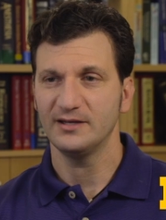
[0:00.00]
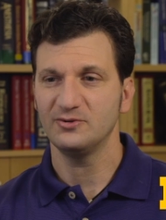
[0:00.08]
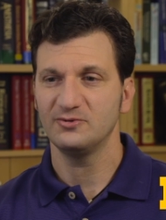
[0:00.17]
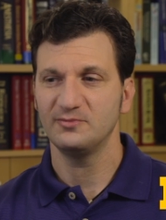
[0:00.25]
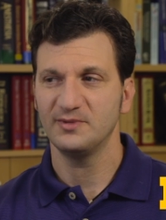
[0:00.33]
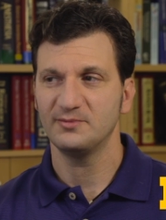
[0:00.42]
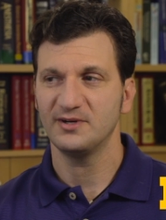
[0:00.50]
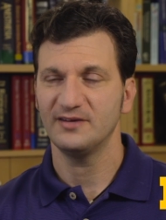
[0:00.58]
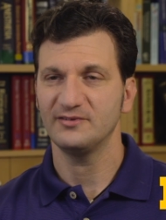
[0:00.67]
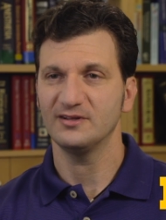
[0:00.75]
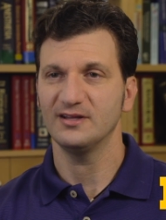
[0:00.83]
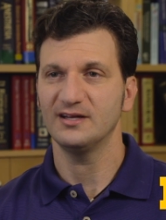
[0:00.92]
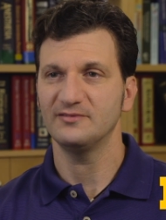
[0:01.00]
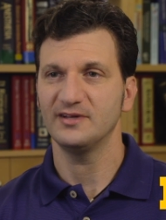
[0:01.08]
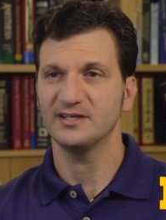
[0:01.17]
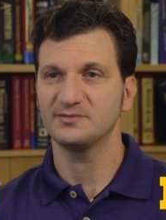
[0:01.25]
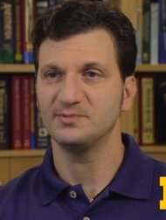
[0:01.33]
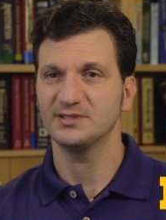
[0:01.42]
I don't remember having a lot of
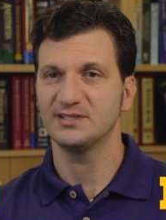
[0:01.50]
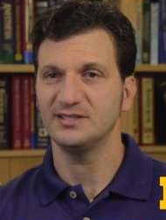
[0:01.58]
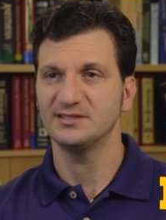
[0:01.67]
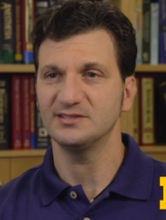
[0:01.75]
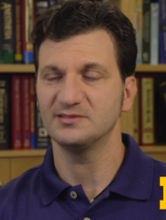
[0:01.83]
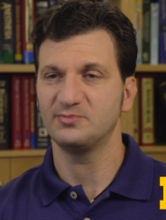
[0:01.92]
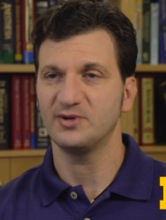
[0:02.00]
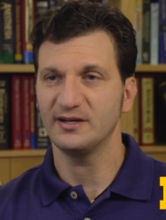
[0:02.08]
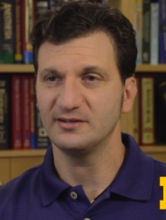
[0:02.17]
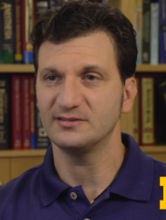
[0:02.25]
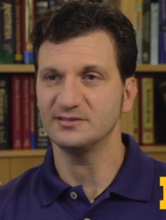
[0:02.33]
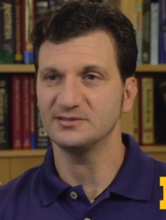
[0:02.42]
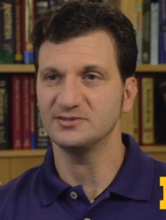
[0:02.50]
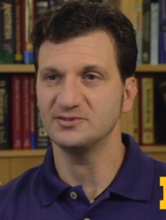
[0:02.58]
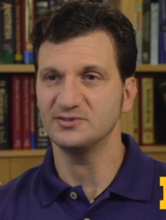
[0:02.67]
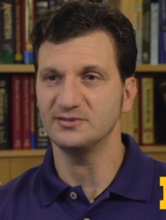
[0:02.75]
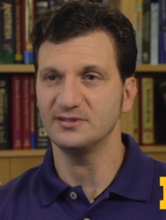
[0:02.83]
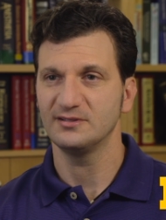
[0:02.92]
expectations prior to
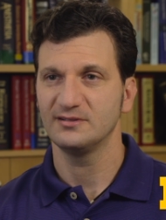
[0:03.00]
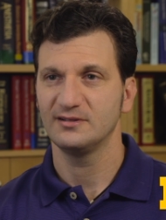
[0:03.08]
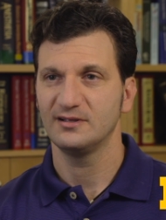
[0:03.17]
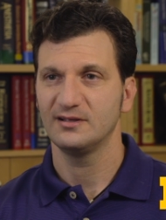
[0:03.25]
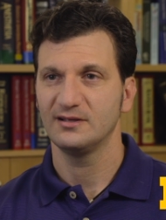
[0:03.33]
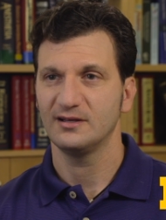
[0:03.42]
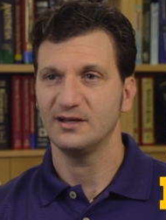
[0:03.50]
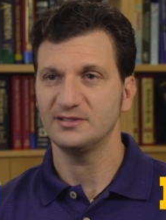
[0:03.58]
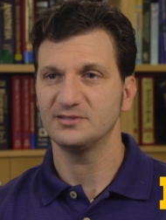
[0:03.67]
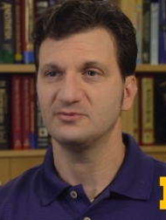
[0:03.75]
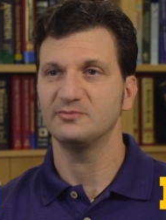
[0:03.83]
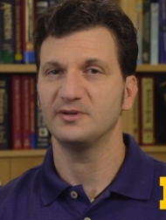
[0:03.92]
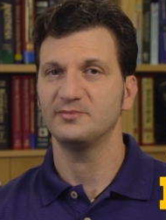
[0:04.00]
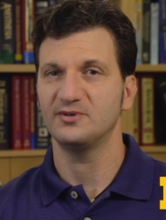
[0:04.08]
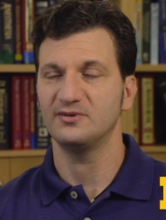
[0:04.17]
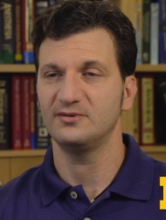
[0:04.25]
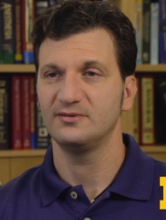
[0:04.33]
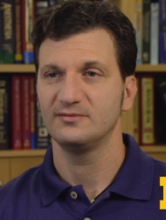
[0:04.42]
surgery. I just
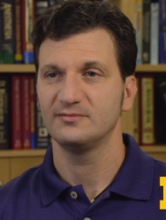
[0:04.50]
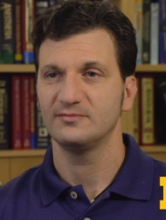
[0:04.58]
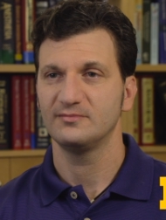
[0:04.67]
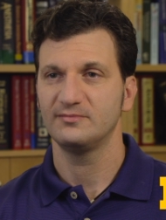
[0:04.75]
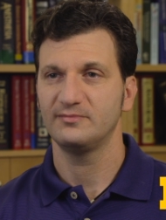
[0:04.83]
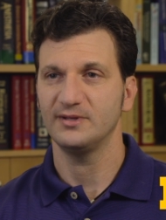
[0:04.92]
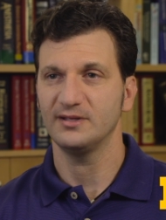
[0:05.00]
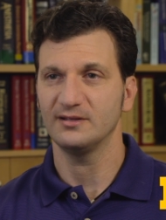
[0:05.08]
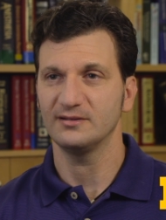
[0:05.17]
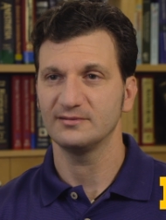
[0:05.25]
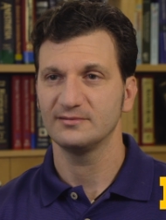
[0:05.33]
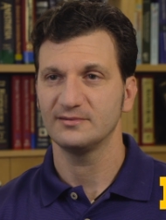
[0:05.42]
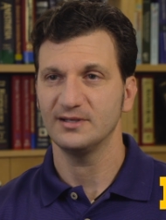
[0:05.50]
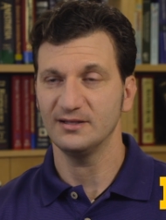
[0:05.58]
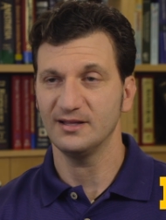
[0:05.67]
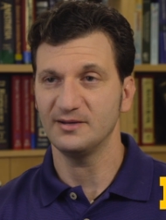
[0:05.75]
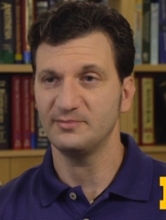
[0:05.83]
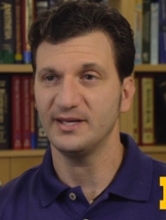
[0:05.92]
remember being in
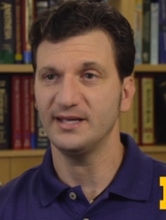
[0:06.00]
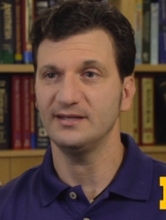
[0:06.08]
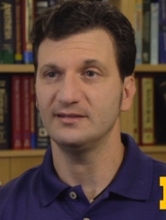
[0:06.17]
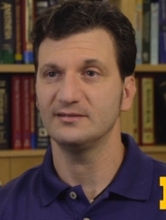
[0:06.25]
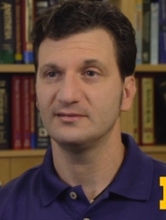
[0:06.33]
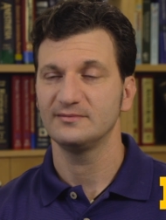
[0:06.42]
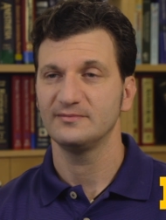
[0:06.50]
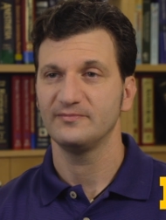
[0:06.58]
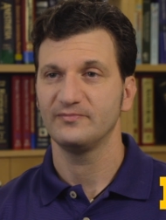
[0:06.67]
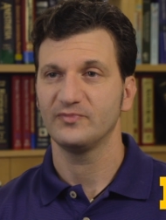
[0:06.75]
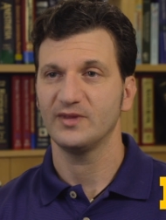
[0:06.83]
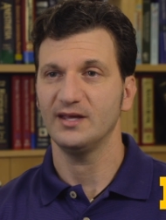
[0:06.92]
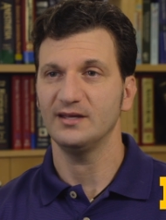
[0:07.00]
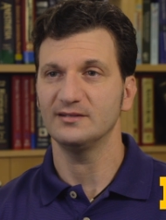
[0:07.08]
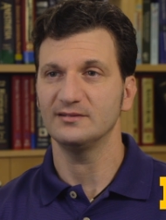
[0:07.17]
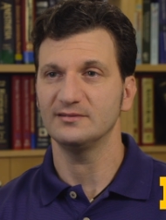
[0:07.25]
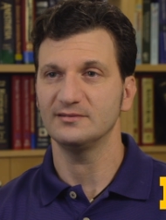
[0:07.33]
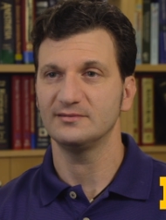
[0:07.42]
a lot of pain
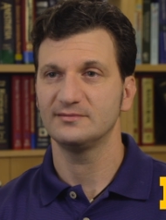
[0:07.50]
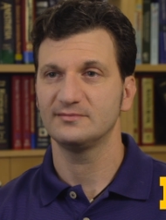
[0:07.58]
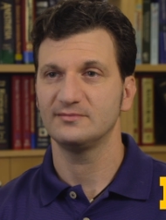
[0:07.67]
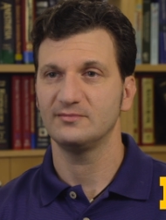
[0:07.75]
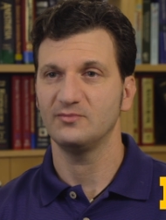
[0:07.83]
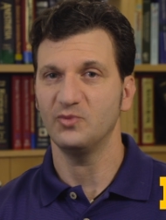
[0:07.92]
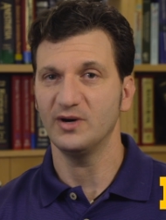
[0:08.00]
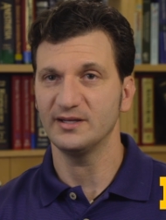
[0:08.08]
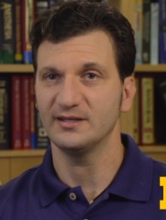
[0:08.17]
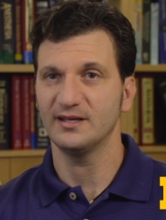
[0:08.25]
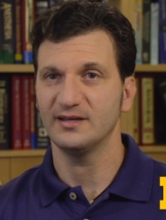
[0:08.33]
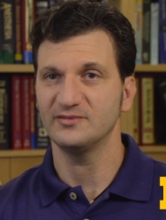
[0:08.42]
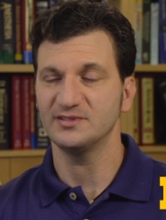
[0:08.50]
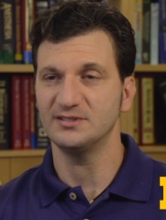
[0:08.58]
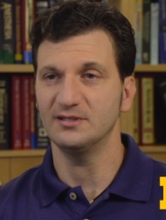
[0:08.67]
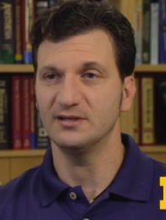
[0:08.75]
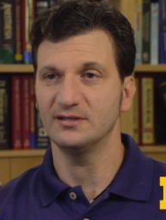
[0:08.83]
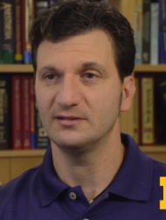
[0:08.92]
and wanting to have this
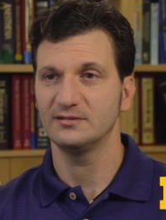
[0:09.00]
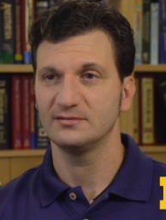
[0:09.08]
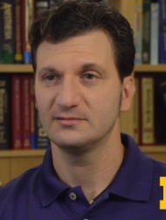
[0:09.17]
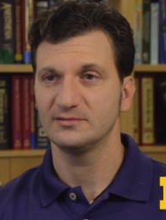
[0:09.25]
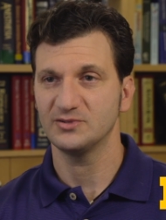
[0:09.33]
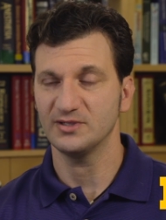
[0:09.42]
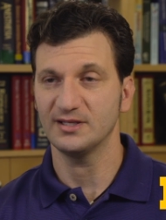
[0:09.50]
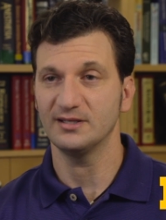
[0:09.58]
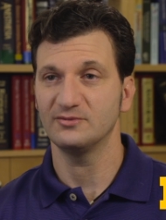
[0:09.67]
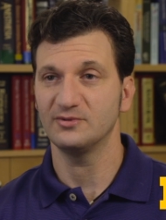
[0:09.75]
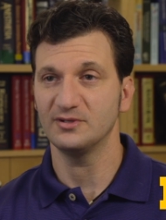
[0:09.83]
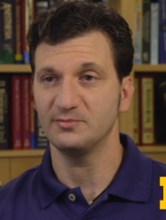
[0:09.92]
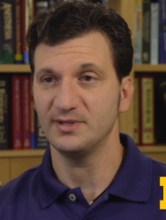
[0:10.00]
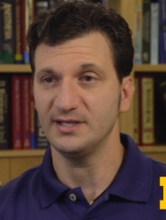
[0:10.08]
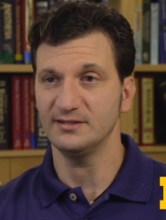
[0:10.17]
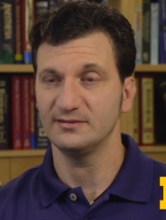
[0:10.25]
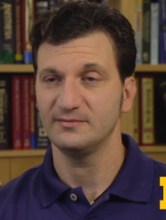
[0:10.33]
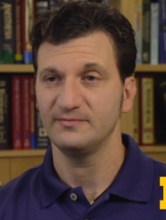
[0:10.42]
done so I could get rid of the
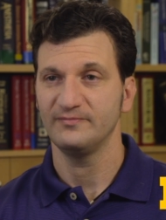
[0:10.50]
pain.